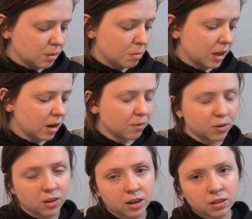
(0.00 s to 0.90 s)
make up
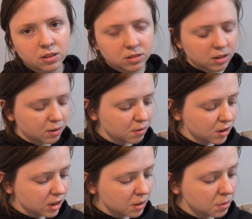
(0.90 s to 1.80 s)
for like the
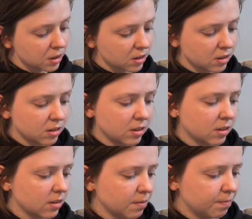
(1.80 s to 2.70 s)
delivery
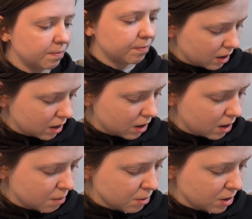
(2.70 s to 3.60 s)
because
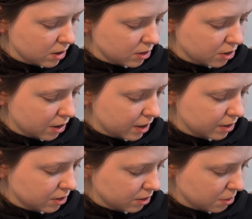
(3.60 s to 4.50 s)
I'm really trying
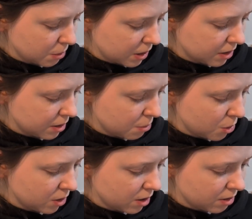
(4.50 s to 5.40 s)
not to buy any more
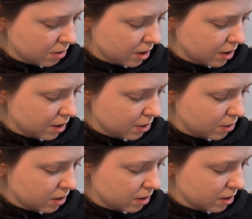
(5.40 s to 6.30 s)
yarn right now.